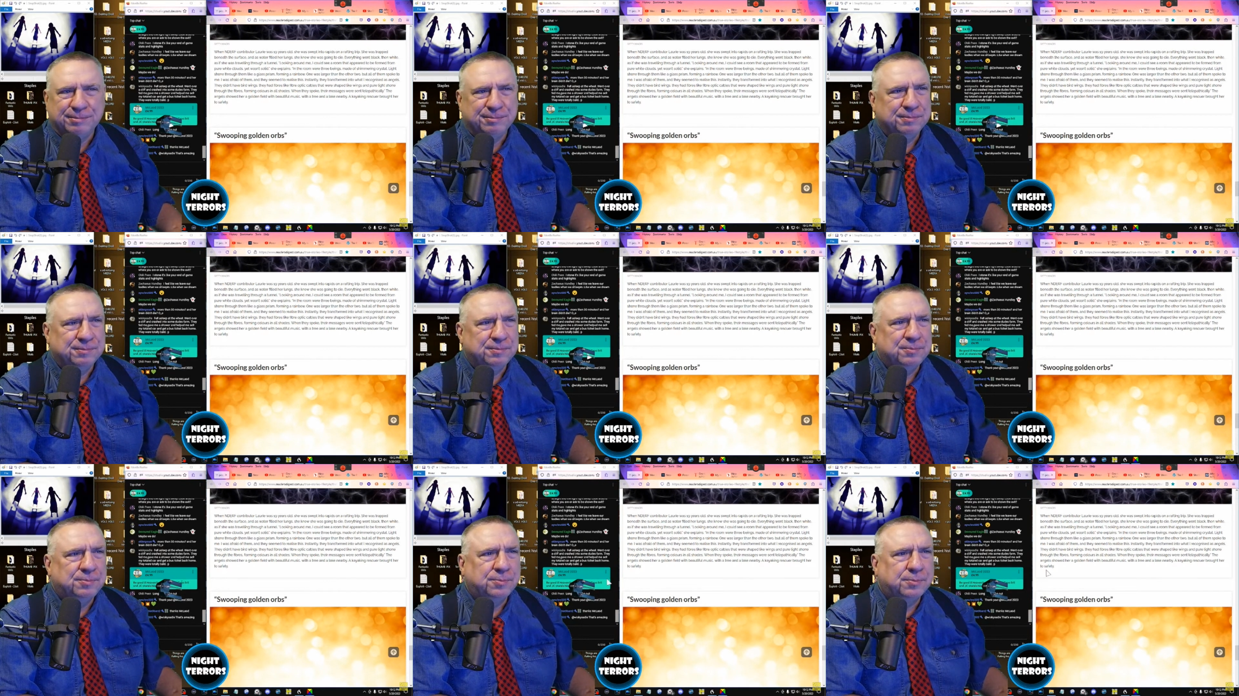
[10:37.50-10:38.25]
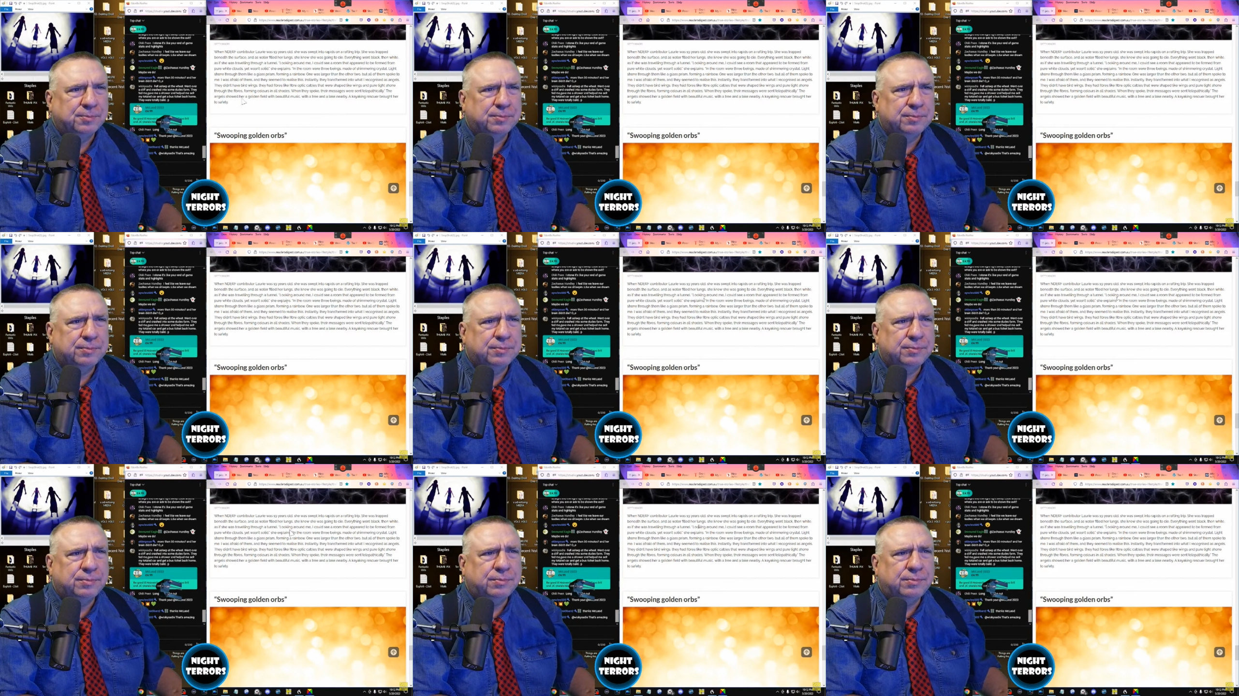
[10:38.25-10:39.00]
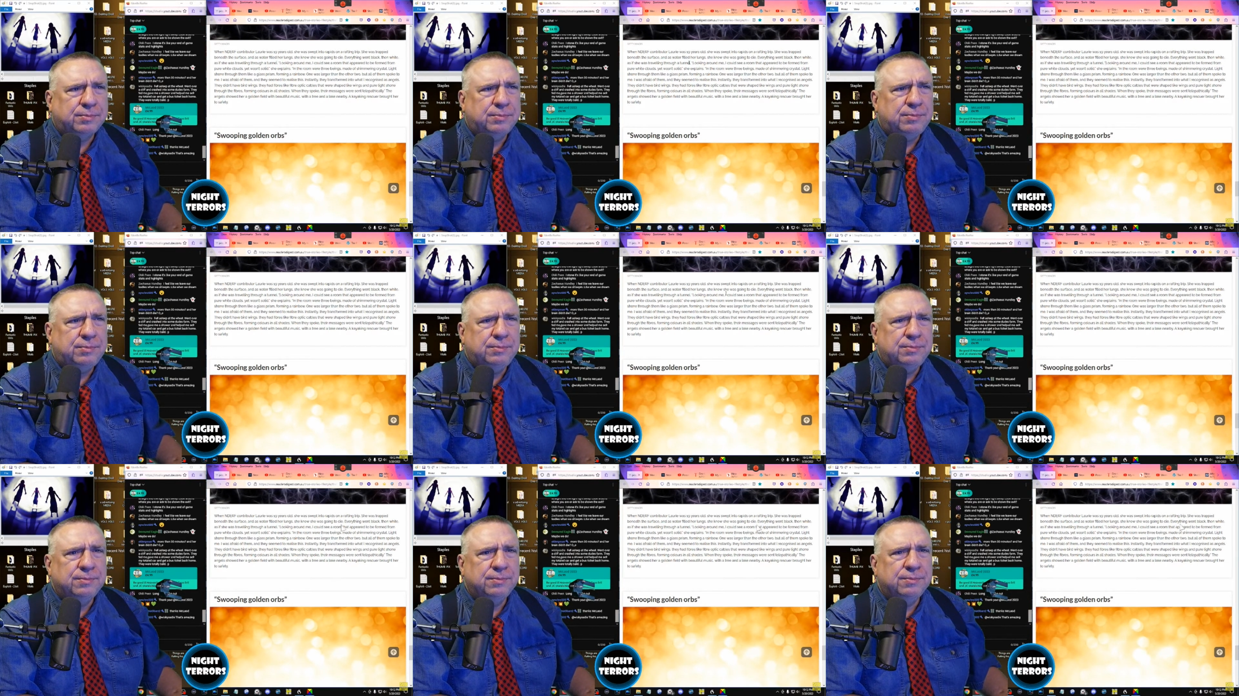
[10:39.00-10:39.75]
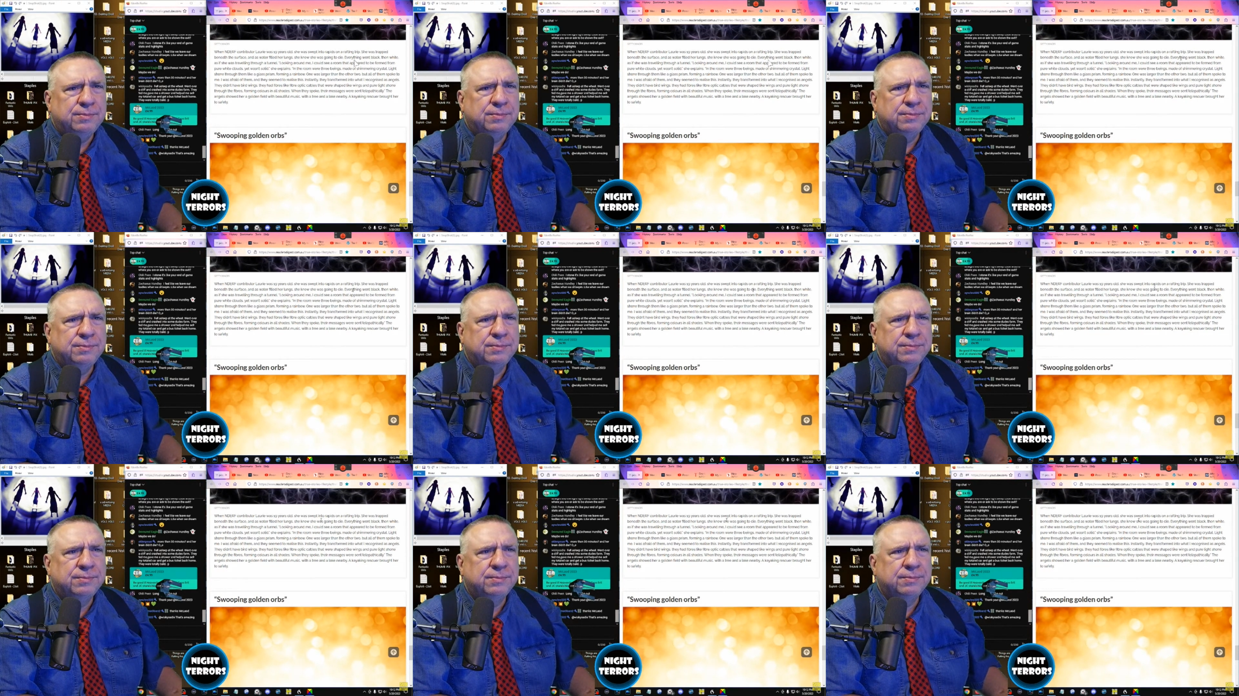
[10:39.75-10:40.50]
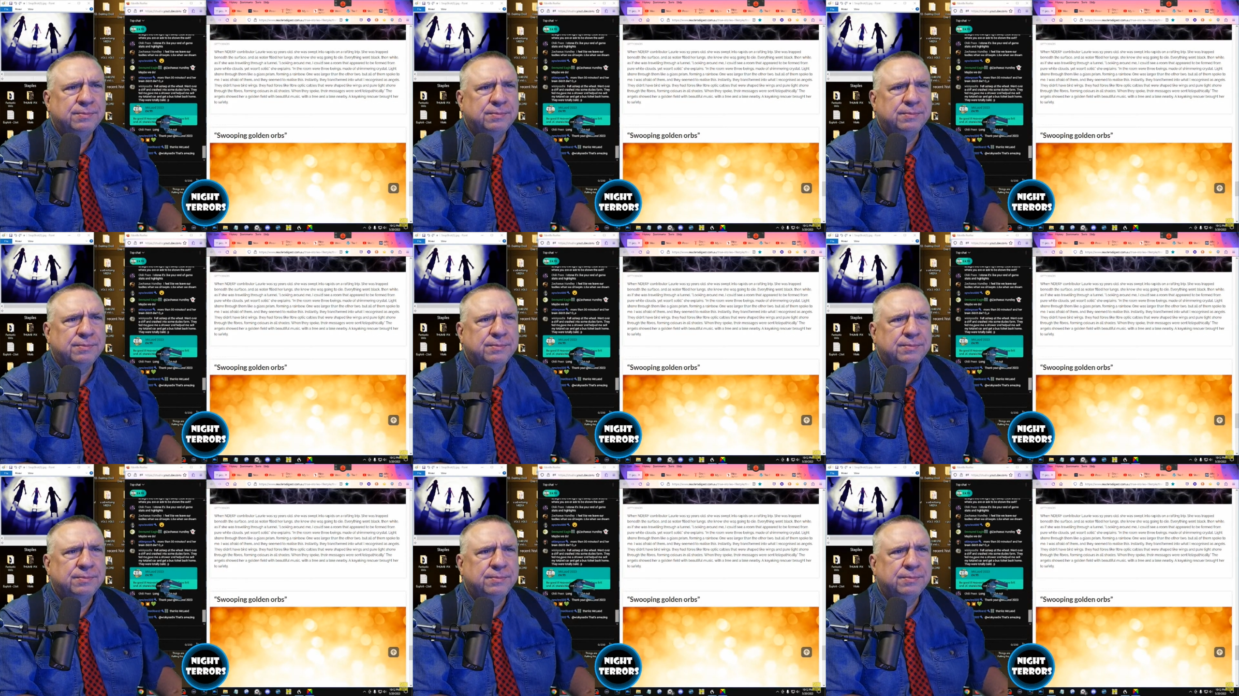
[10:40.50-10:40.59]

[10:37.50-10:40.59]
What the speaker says: [no speech]